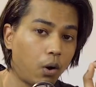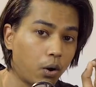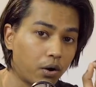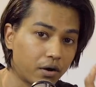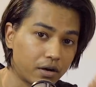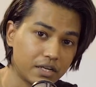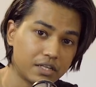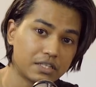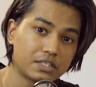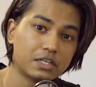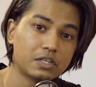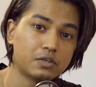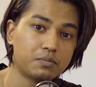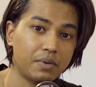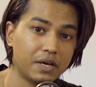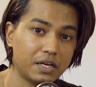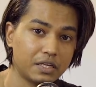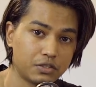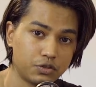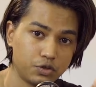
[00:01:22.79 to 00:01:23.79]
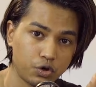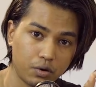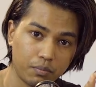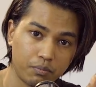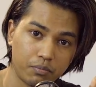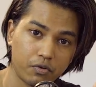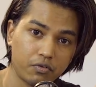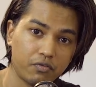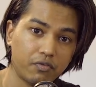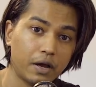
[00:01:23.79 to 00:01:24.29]
or research-based
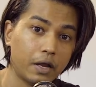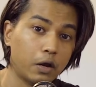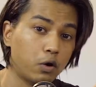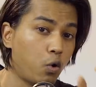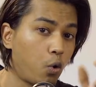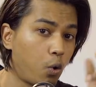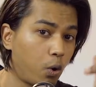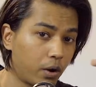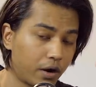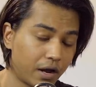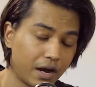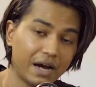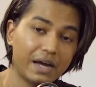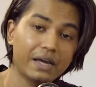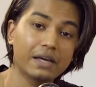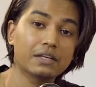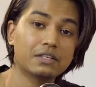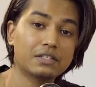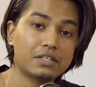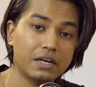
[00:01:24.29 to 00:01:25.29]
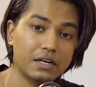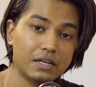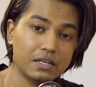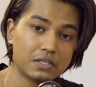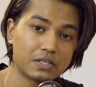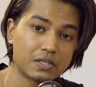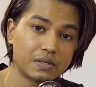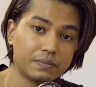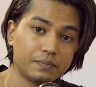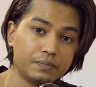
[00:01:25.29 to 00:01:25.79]
job profile or higher
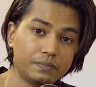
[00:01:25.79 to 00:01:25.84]
studies.